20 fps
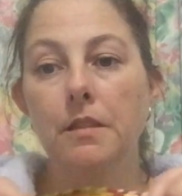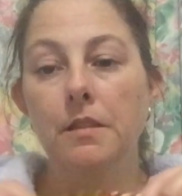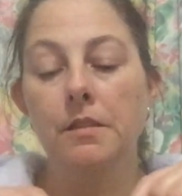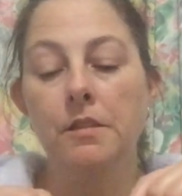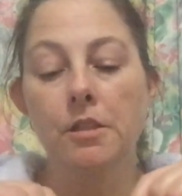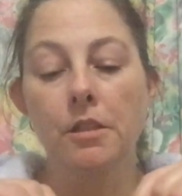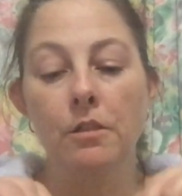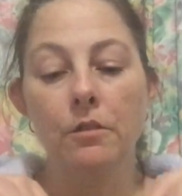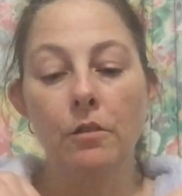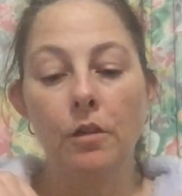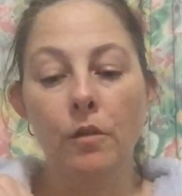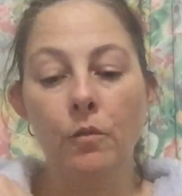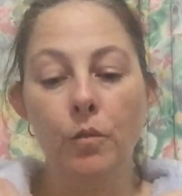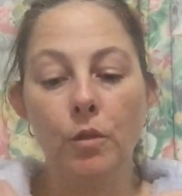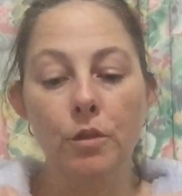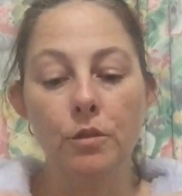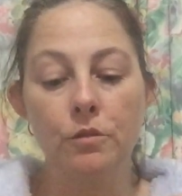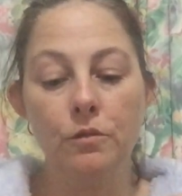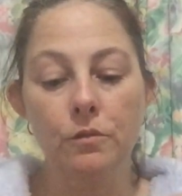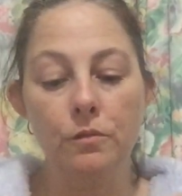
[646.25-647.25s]
So I
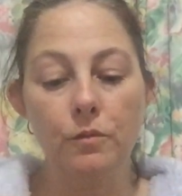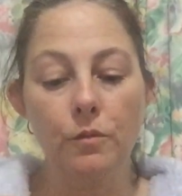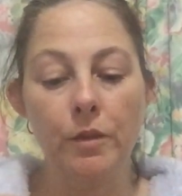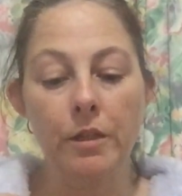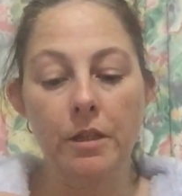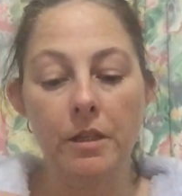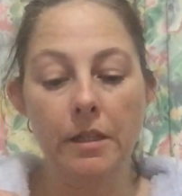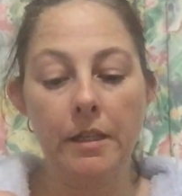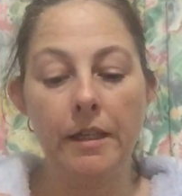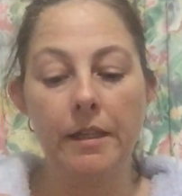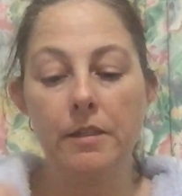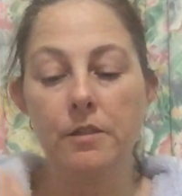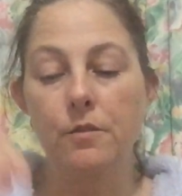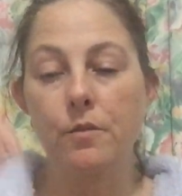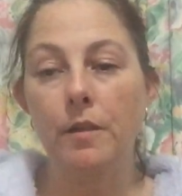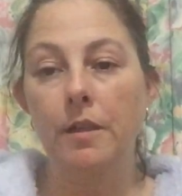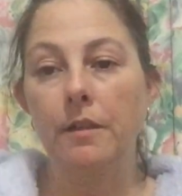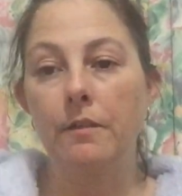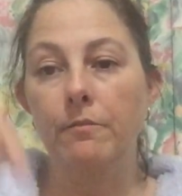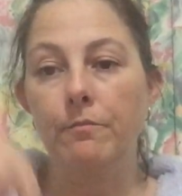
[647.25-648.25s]
will, with the next
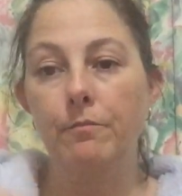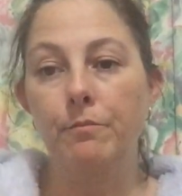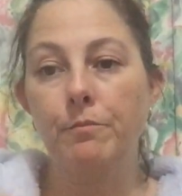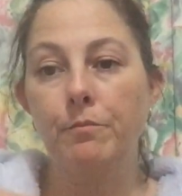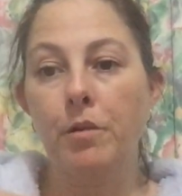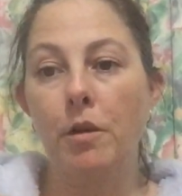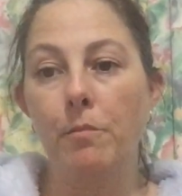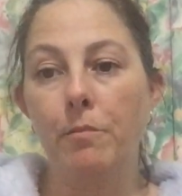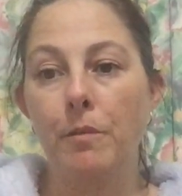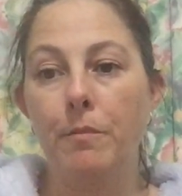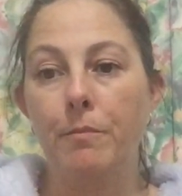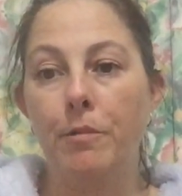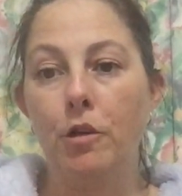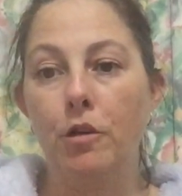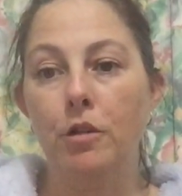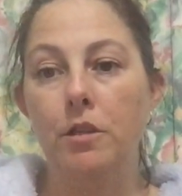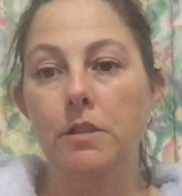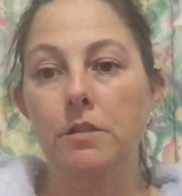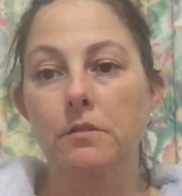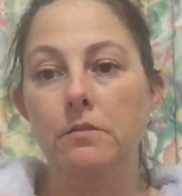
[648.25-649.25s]
one, pop a
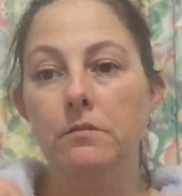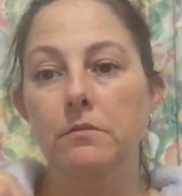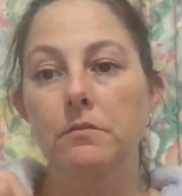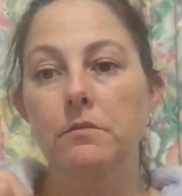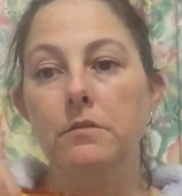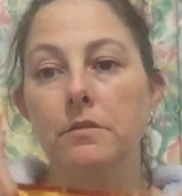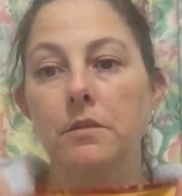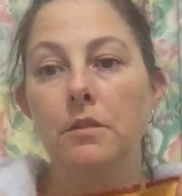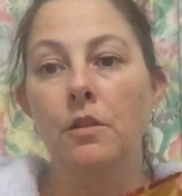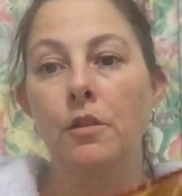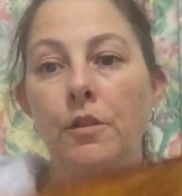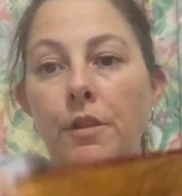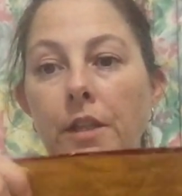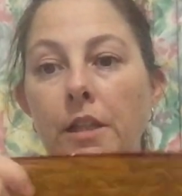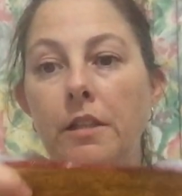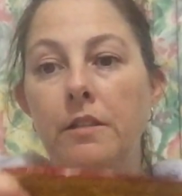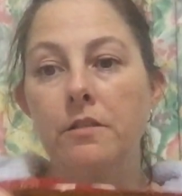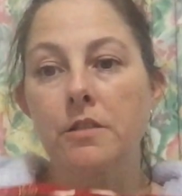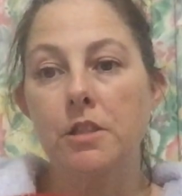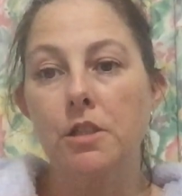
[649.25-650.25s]
pocket on
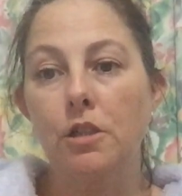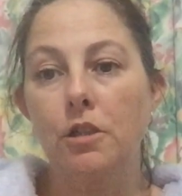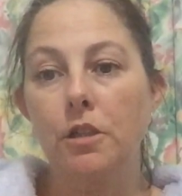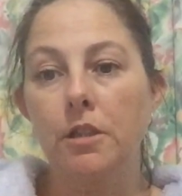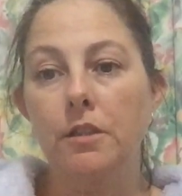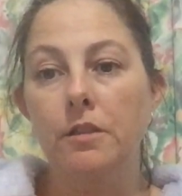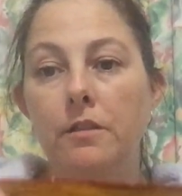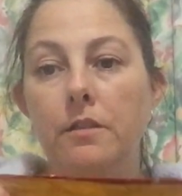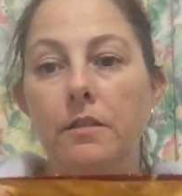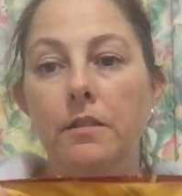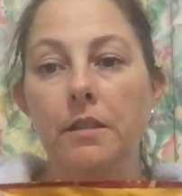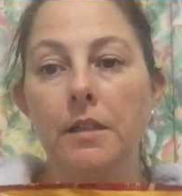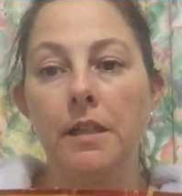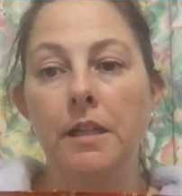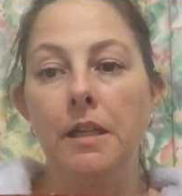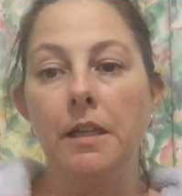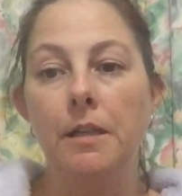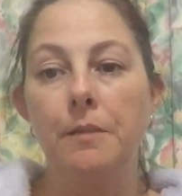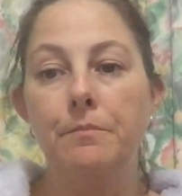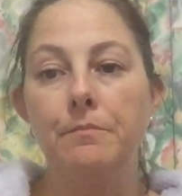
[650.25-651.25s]
the inside,
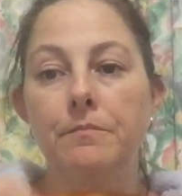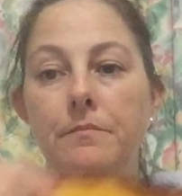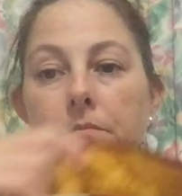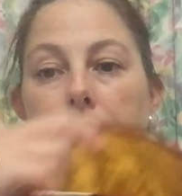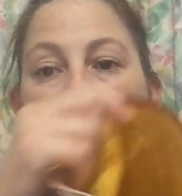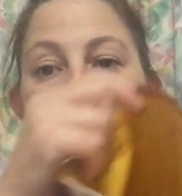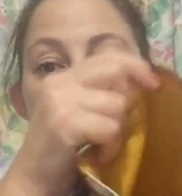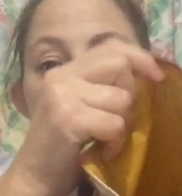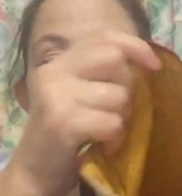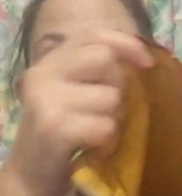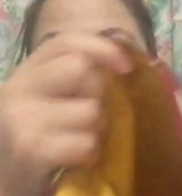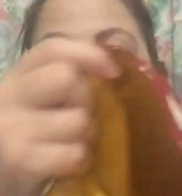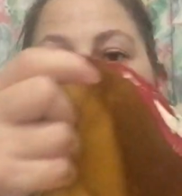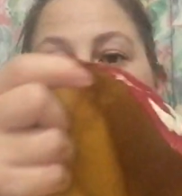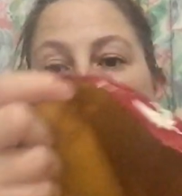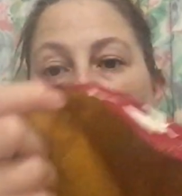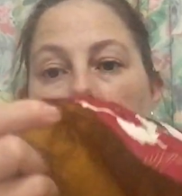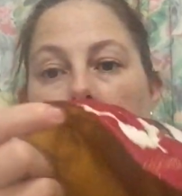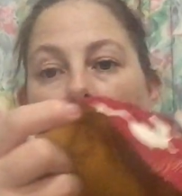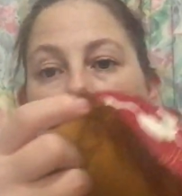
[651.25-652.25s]

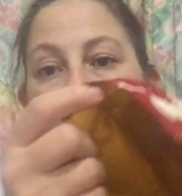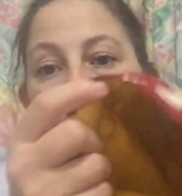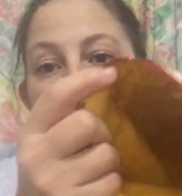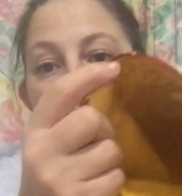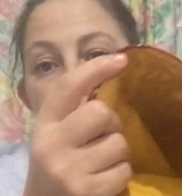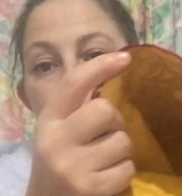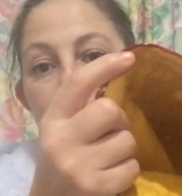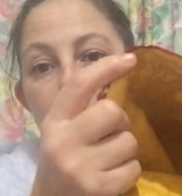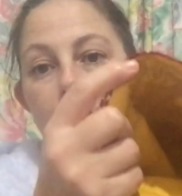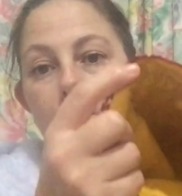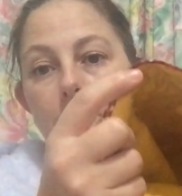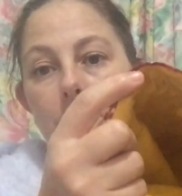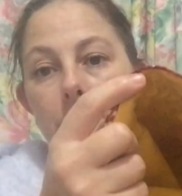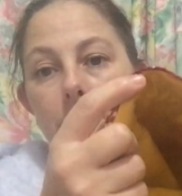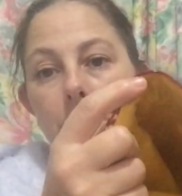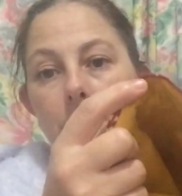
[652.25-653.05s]
but that's